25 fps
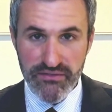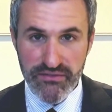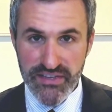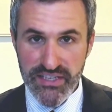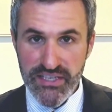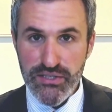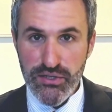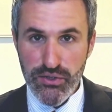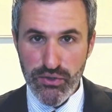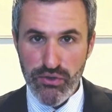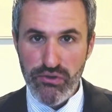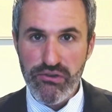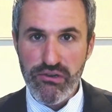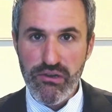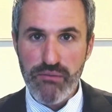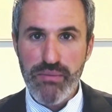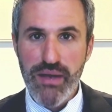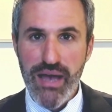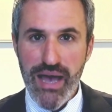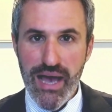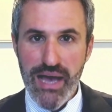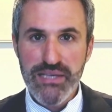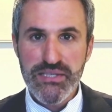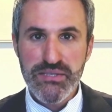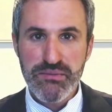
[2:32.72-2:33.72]
And because of
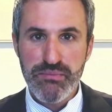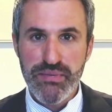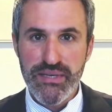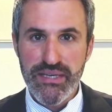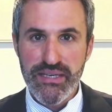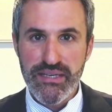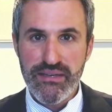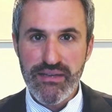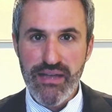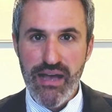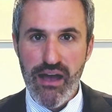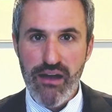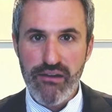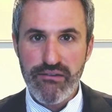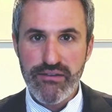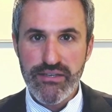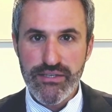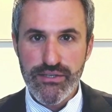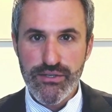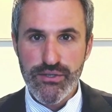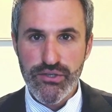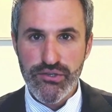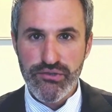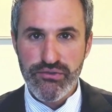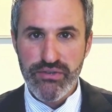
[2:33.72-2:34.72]
this, Europe has
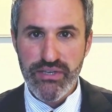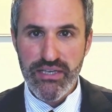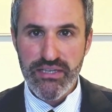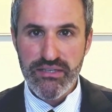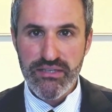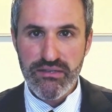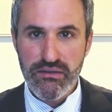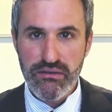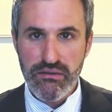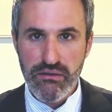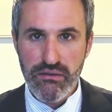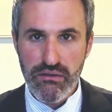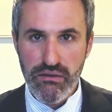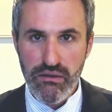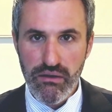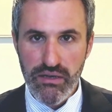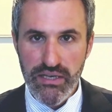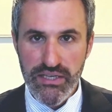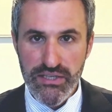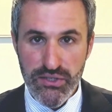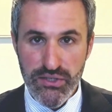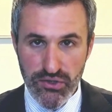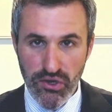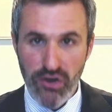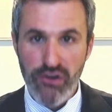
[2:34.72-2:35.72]
been our
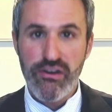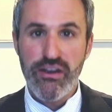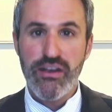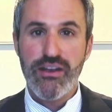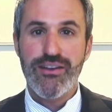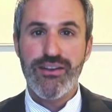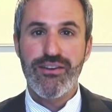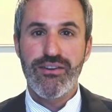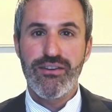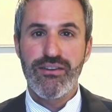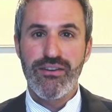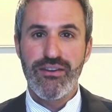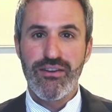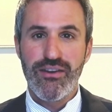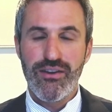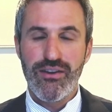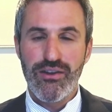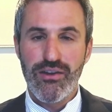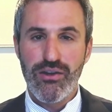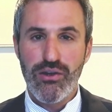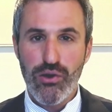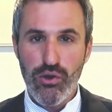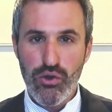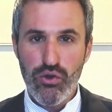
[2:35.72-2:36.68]
industry's historic